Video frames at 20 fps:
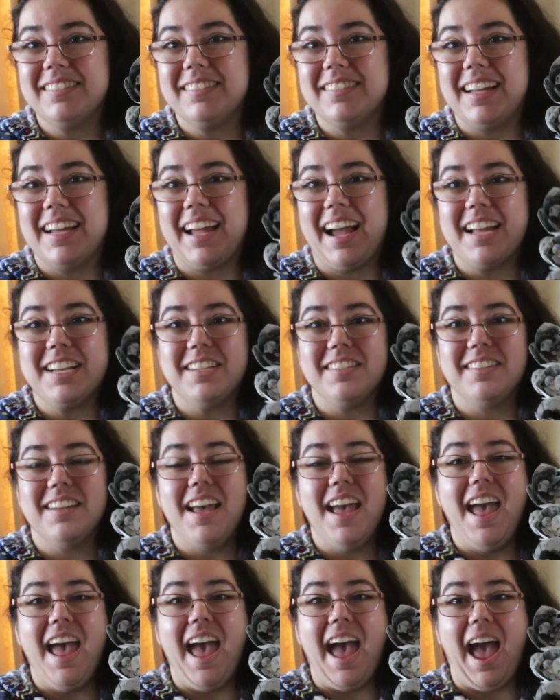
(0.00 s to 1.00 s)
Like, I just
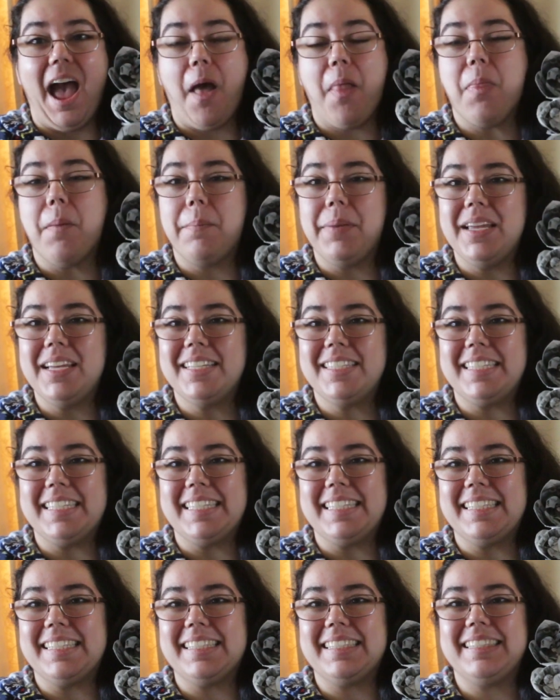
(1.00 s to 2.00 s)
had the
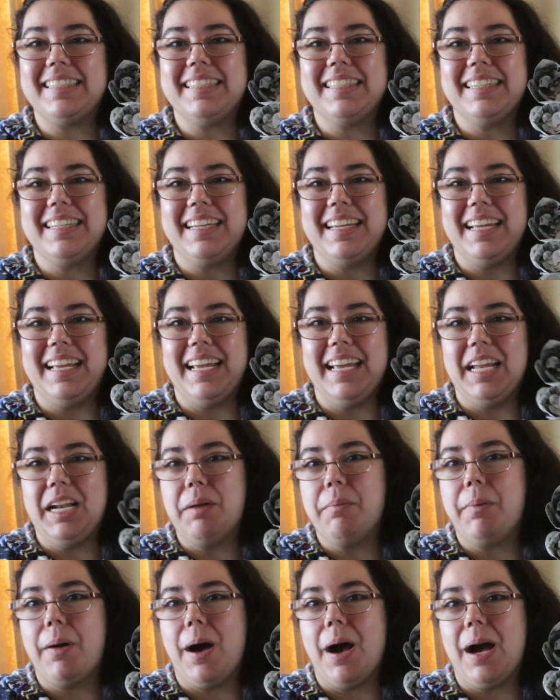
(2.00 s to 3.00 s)
pieces in a
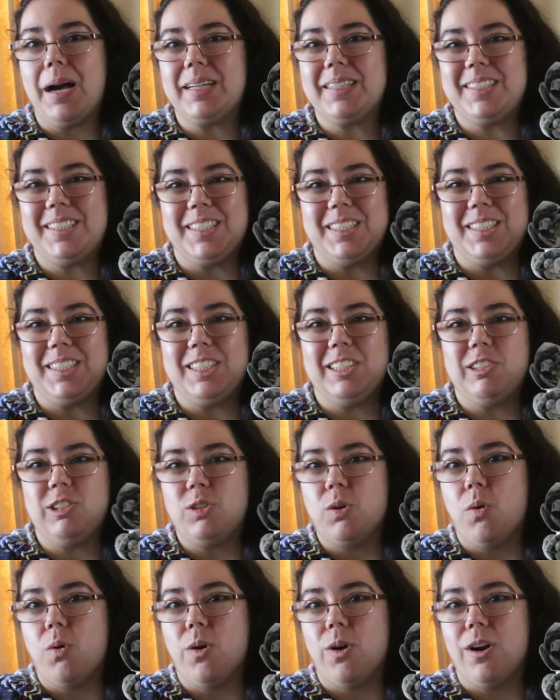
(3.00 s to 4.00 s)
box just
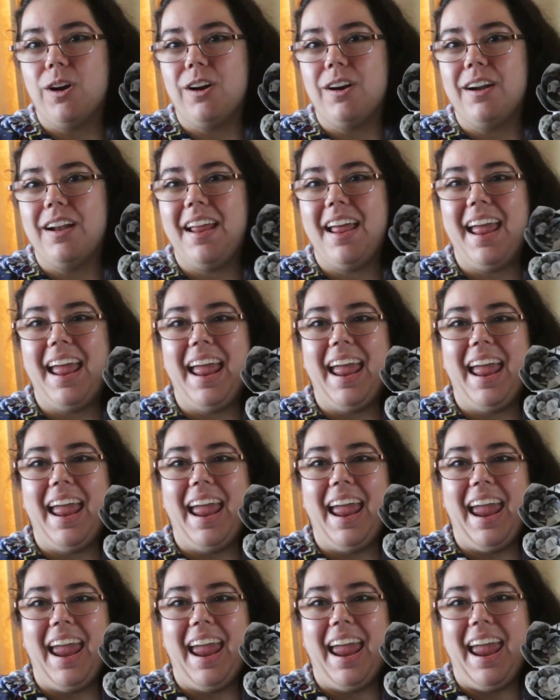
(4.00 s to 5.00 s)
stored,
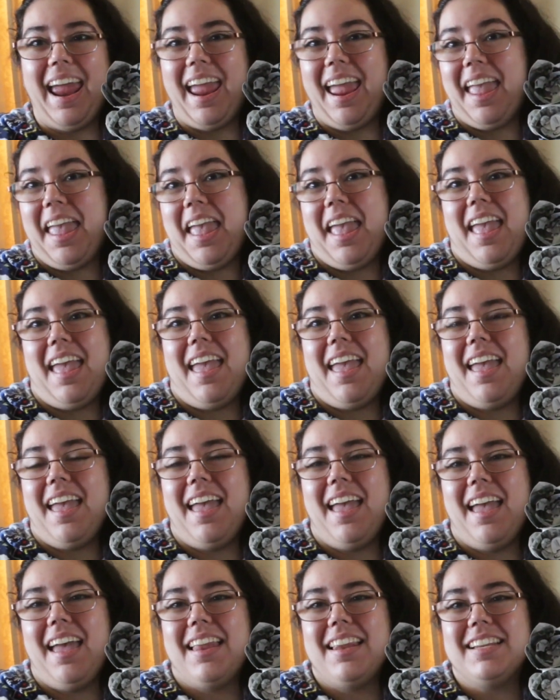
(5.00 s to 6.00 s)

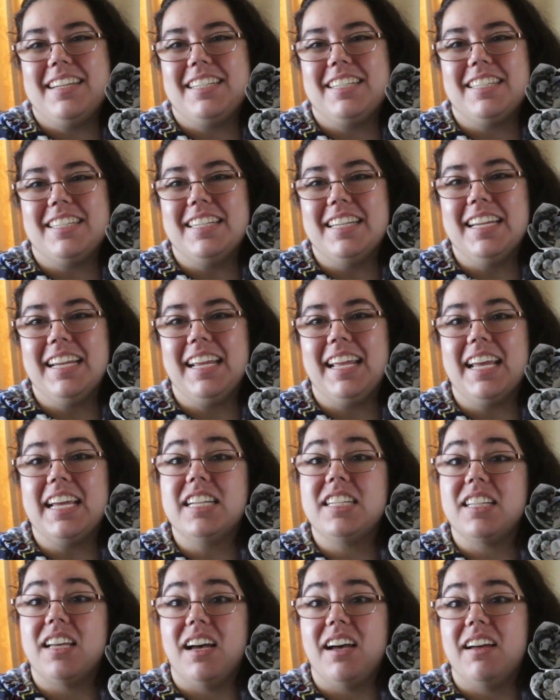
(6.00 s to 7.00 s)
and it just didn't
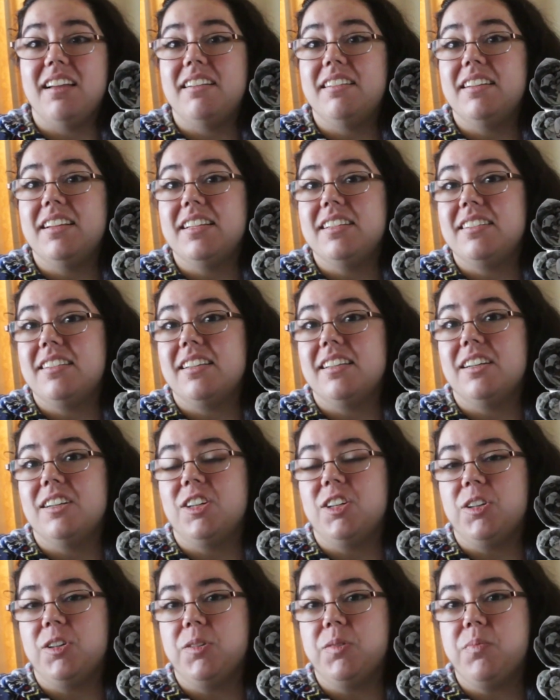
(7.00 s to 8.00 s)
get done
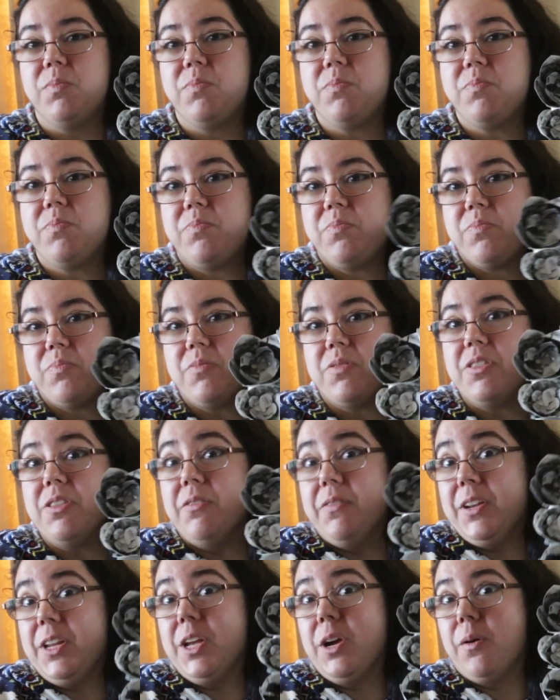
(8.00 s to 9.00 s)
until the
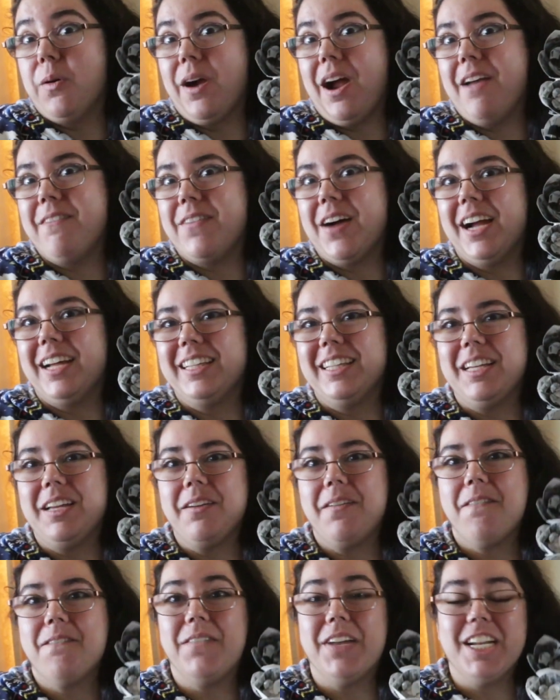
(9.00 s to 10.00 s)
video where I
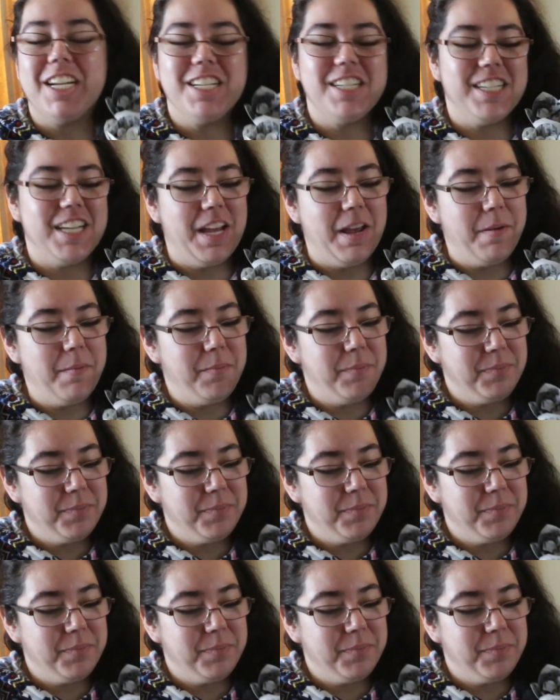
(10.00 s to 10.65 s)
finally finished it.